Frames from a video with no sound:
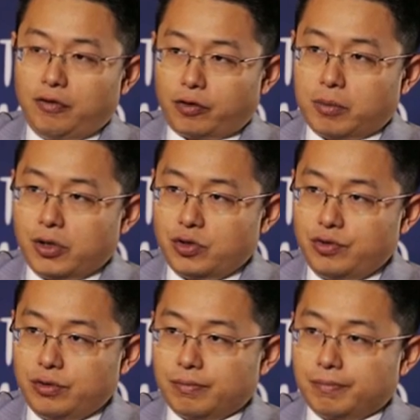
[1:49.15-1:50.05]

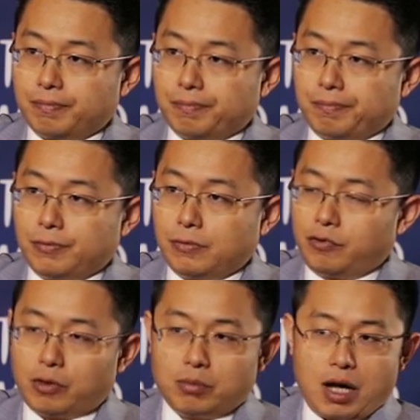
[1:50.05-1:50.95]
information
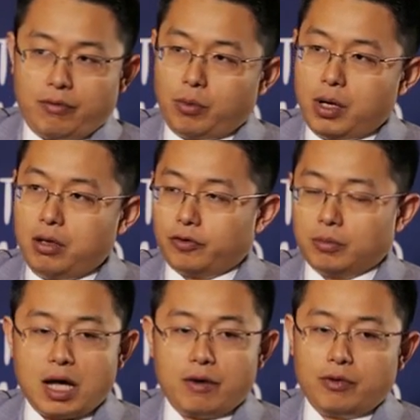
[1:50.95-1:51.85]
from everywhere,
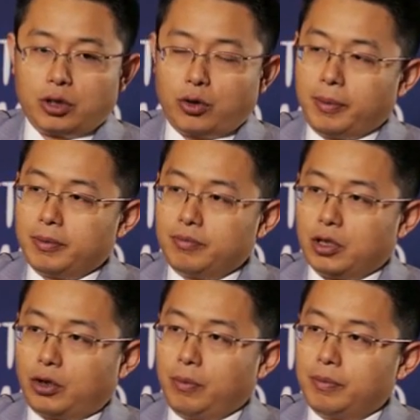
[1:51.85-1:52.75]
from every
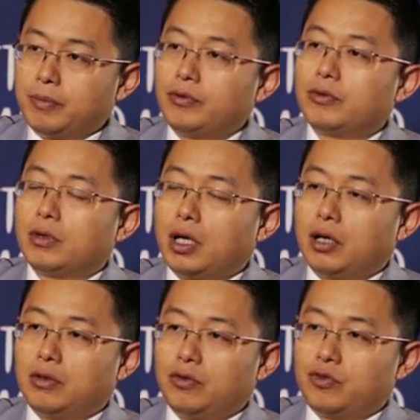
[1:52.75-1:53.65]
equipment,
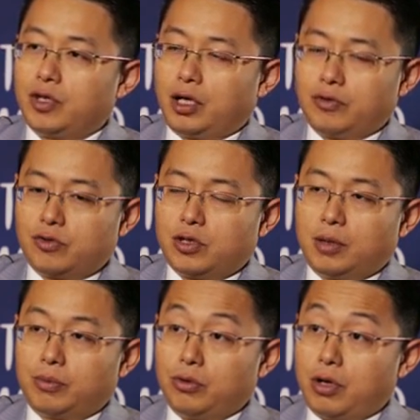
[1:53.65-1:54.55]
and in second
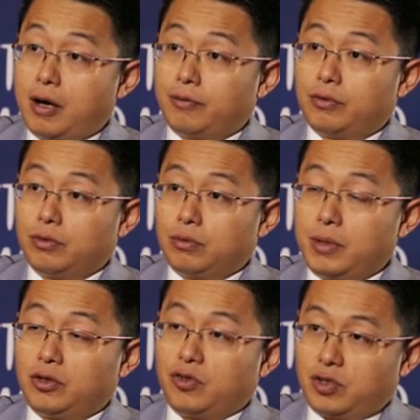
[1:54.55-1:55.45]
step, you have to
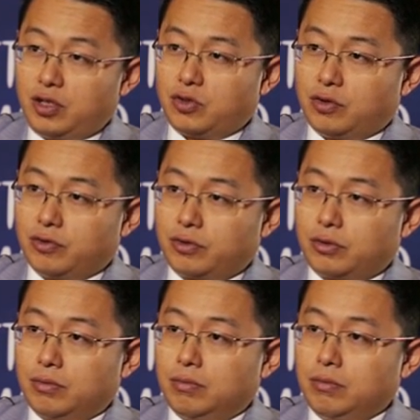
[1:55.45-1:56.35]
make decisions.
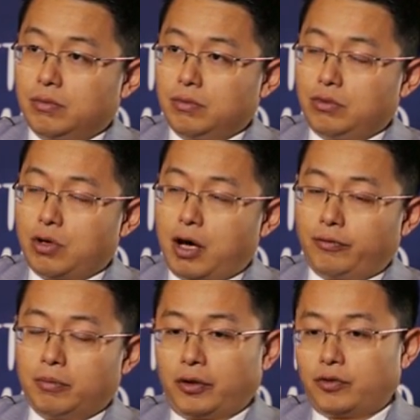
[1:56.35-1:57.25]
You
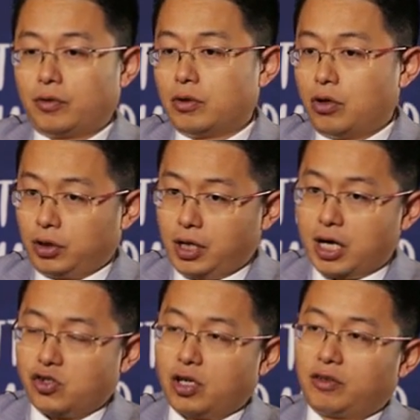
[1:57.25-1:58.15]
have to make sense, okay,
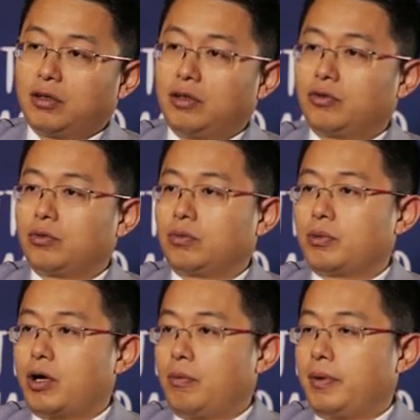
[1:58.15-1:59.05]
I shut down this
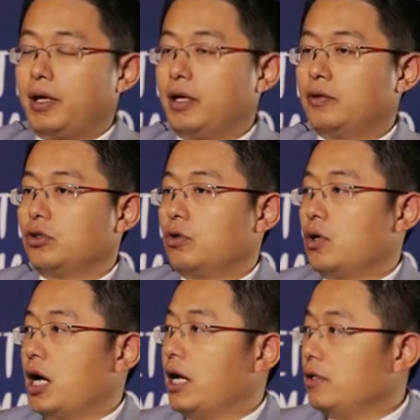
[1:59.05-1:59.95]
power plant,
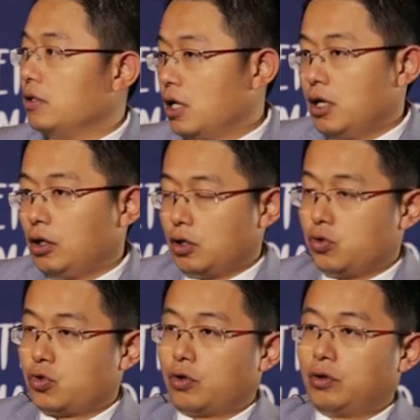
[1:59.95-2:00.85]
or I
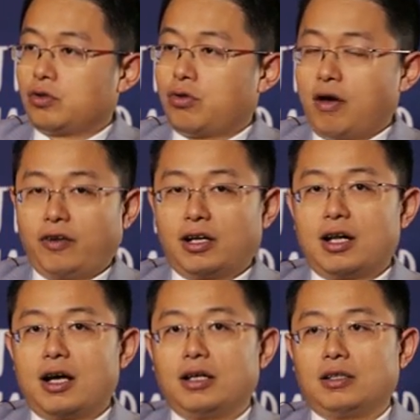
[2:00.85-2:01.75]
control the traffic
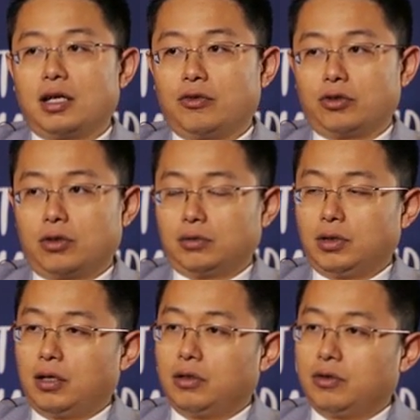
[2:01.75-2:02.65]
light, and so on.
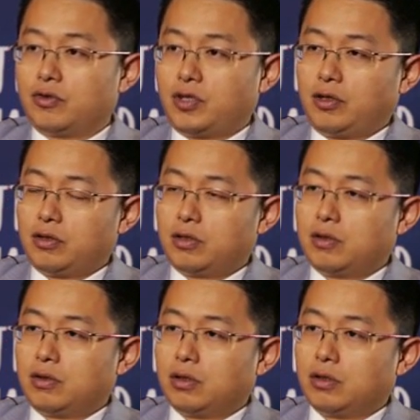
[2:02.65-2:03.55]
And instead,
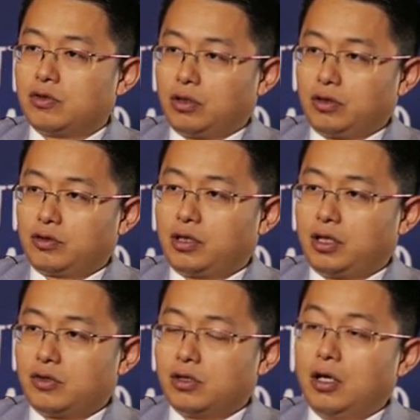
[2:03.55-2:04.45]
the third
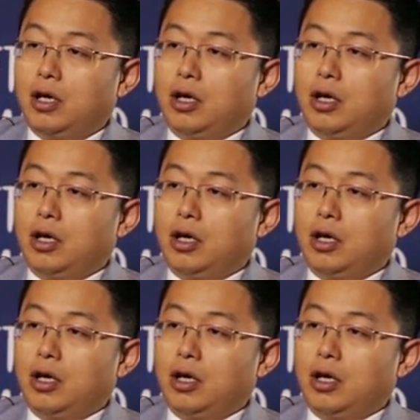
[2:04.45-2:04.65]
stage,